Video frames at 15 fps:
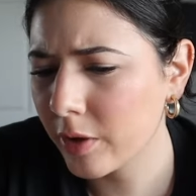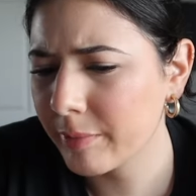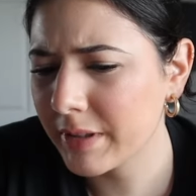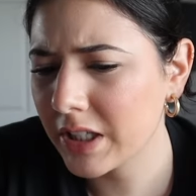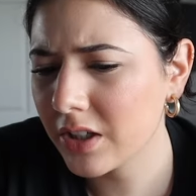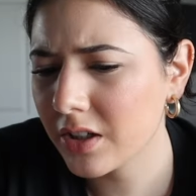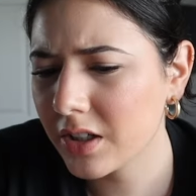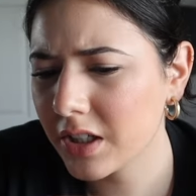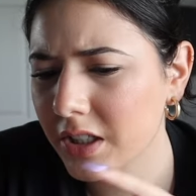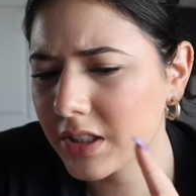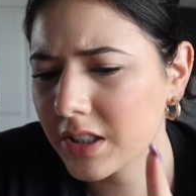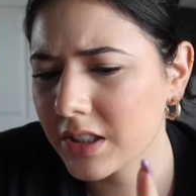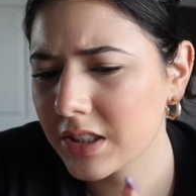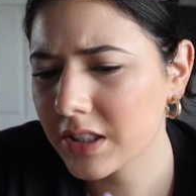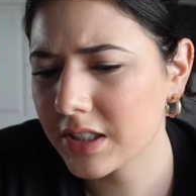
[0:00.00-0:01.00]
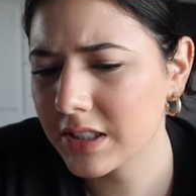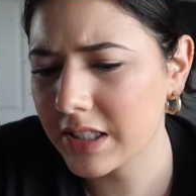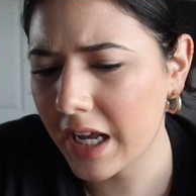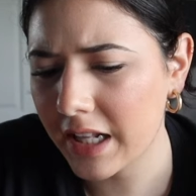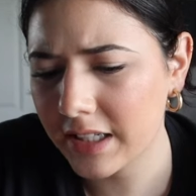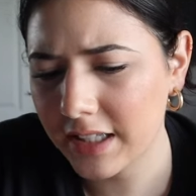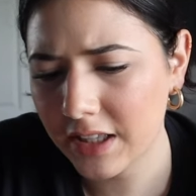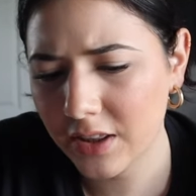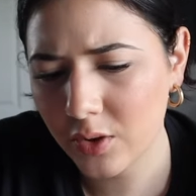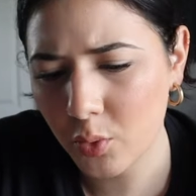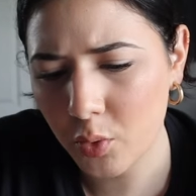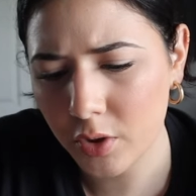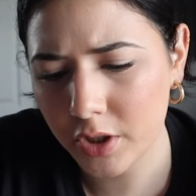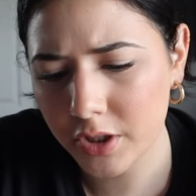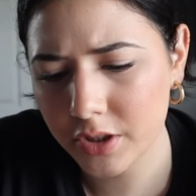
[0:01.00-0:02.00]
I'm either gonna listen to Sally
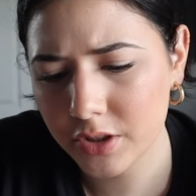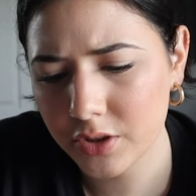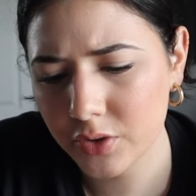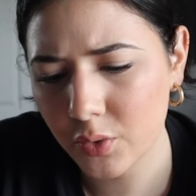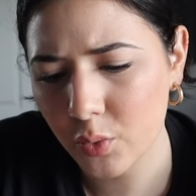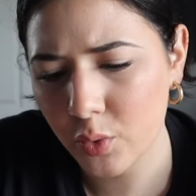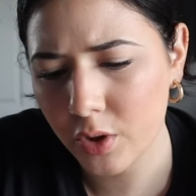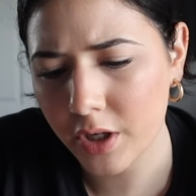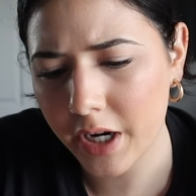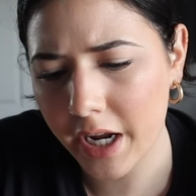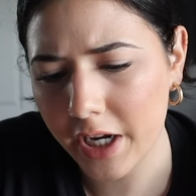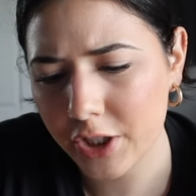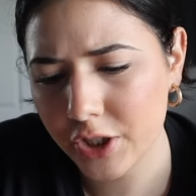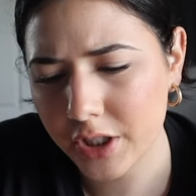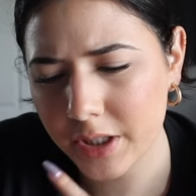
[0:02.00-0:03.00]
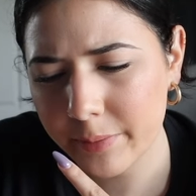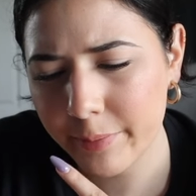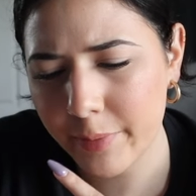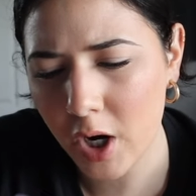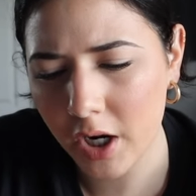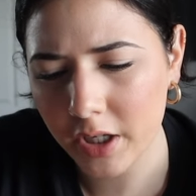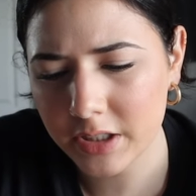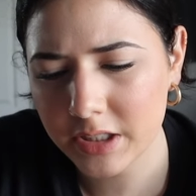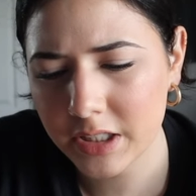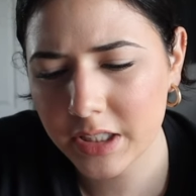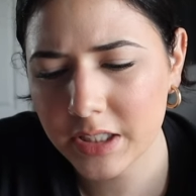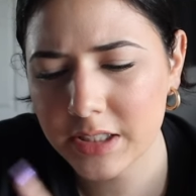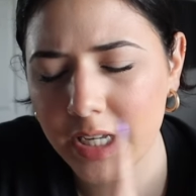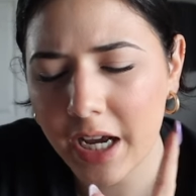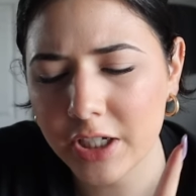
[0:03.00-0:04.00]
Thorne's or Ashley
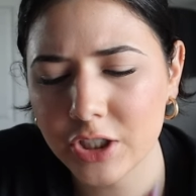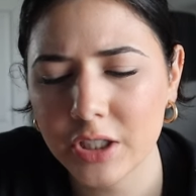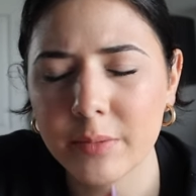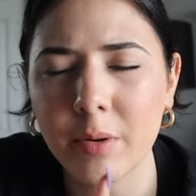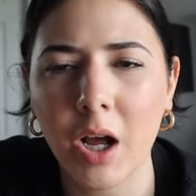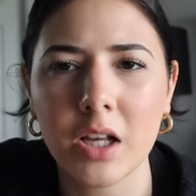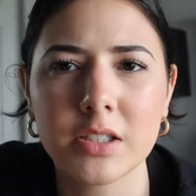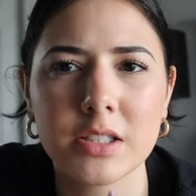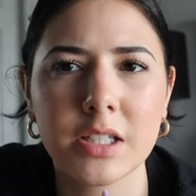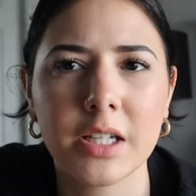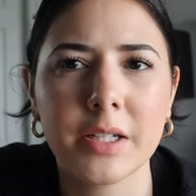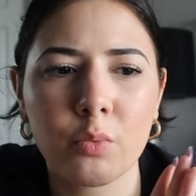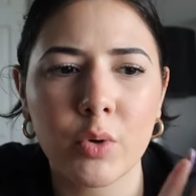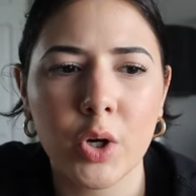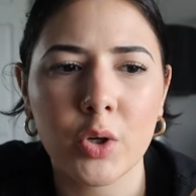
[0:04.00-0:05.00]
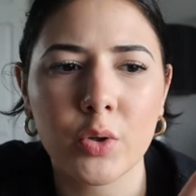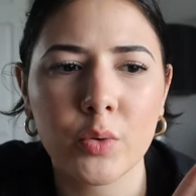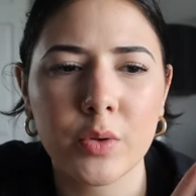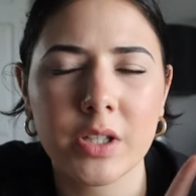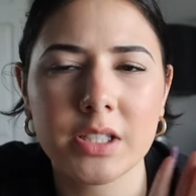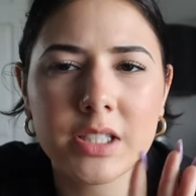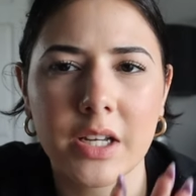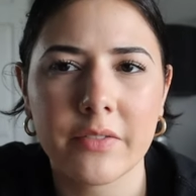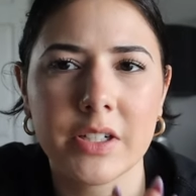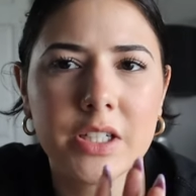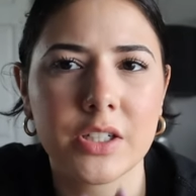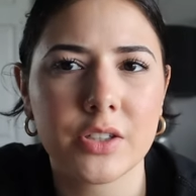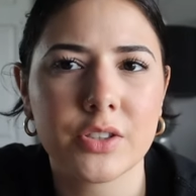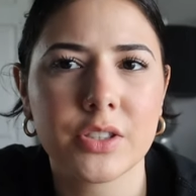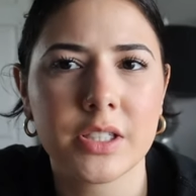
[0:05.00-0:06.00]
Poston's. Ashley Poston wrote The 7
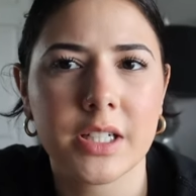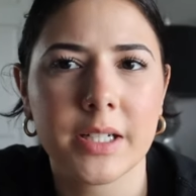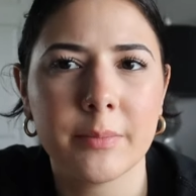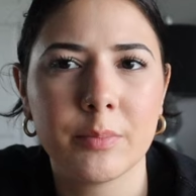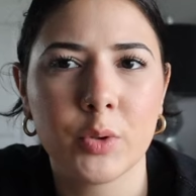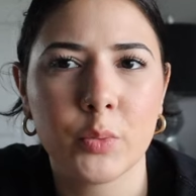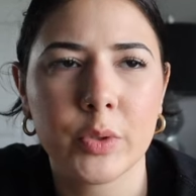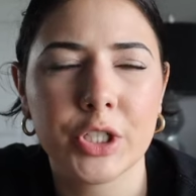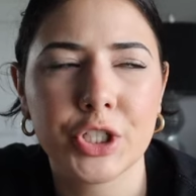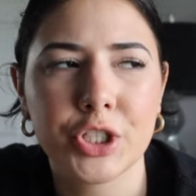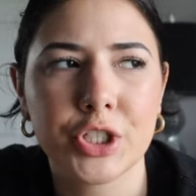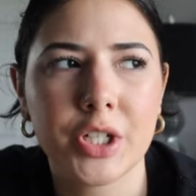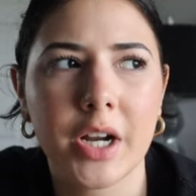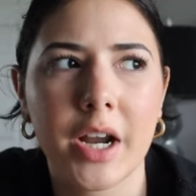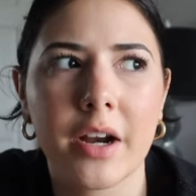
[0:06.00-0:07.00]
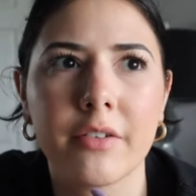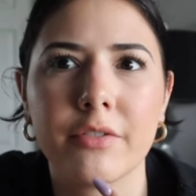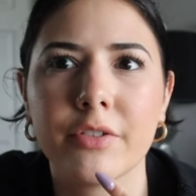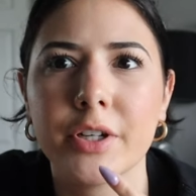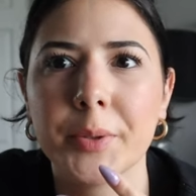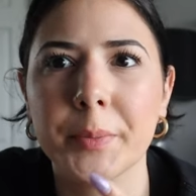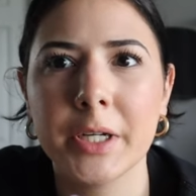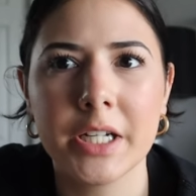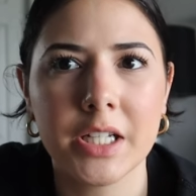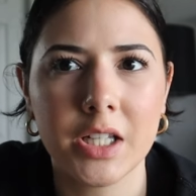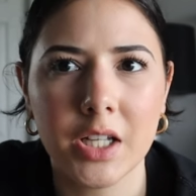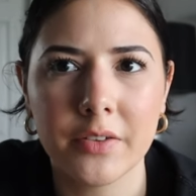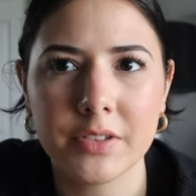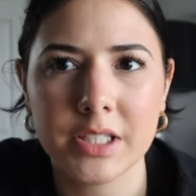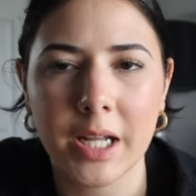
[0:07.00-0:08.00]
Year Slip, which everybody
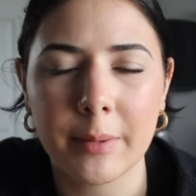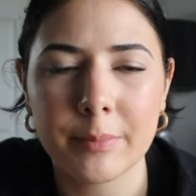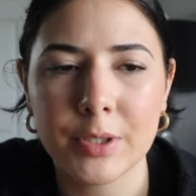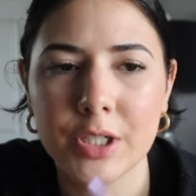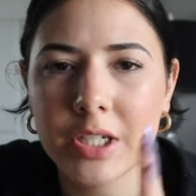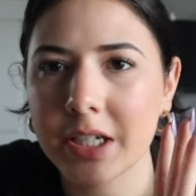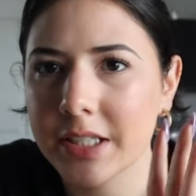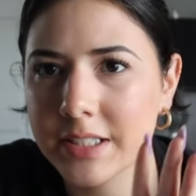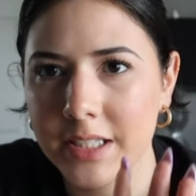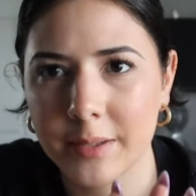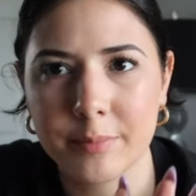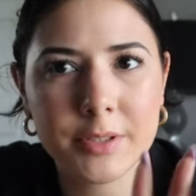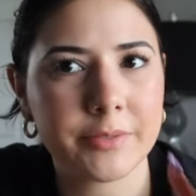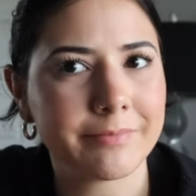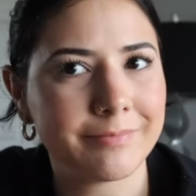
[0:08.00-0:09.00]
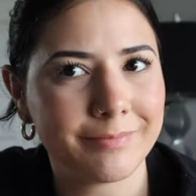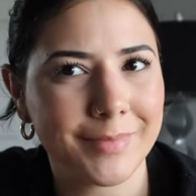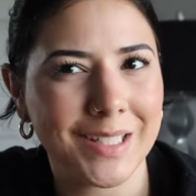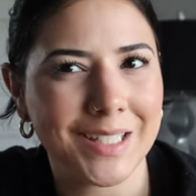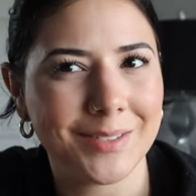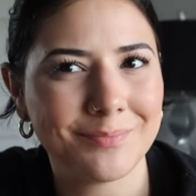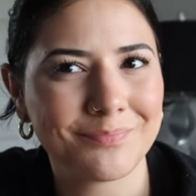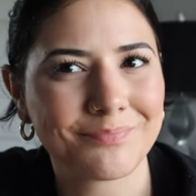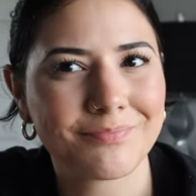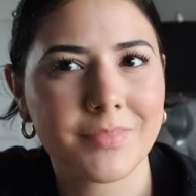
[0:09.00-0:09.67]
loves that book except me.